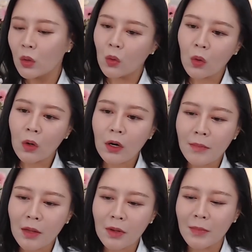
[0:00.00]
Or
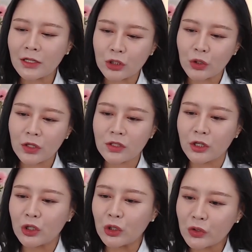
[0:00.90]
maybe my students are
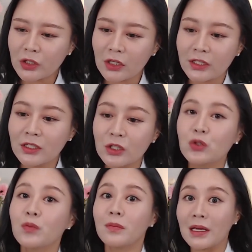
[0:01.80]
used to listening
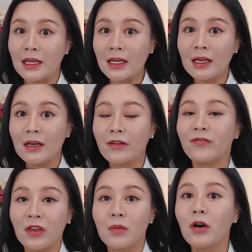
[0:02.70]
to me,
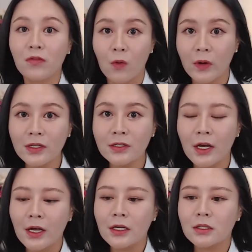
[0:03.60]
female voice,
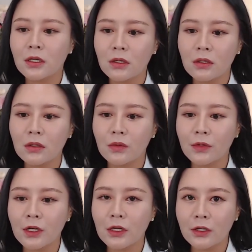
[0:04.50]
so
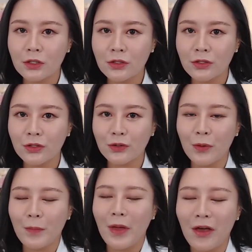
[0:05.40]
when they listen
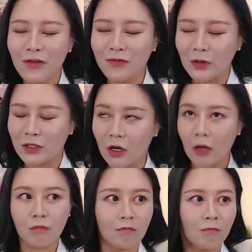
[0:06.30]
to male voice, they're
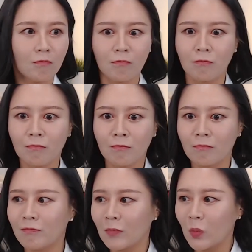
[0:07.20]
like,
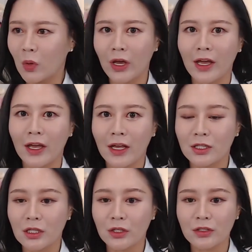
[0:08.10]
okay,
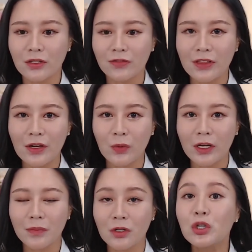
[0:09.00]
it's a little different than what
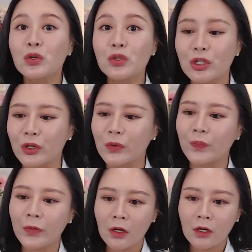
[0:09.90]
I'm used to.
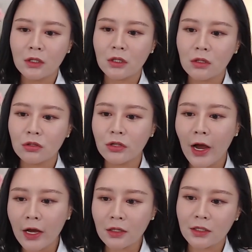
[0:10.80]
So
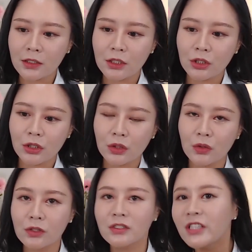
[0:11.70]
try to listen
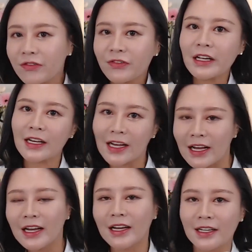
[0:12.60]
to different
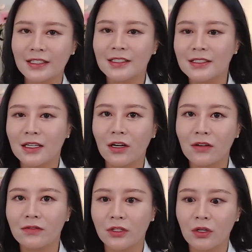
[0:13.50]
kinds
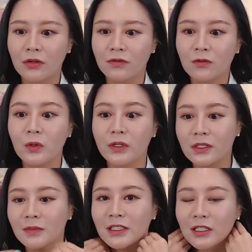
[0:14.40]
of,
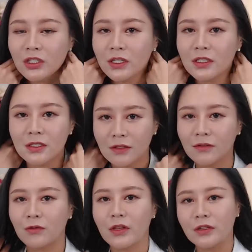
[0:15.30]
voice messages,
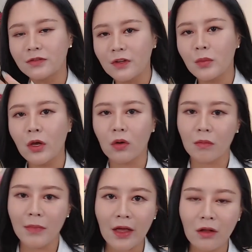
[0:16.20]
whether it's female or
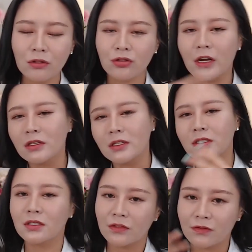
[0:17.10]
male. Try to
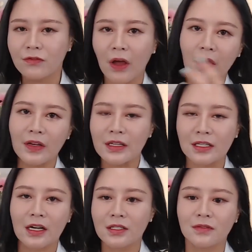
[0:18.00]
listen to various
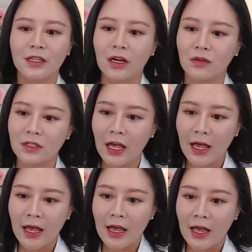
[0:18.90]
kinds of sounds
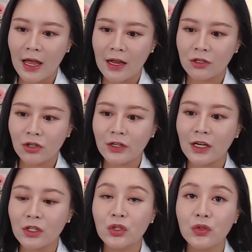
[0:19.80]
and try to
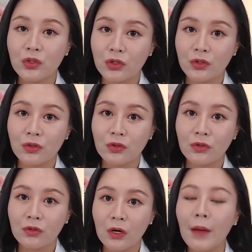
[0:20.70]
get used
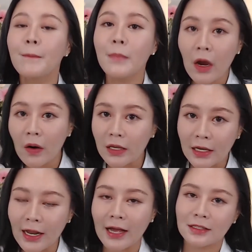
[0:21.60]
to
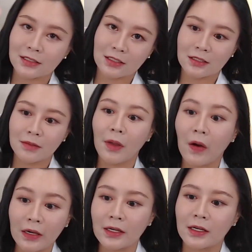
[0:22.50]
American accent,
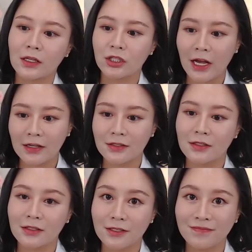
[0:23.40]
American English
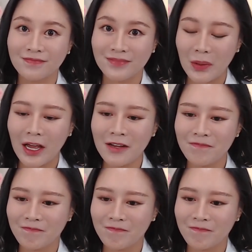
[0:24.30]
accent, okay?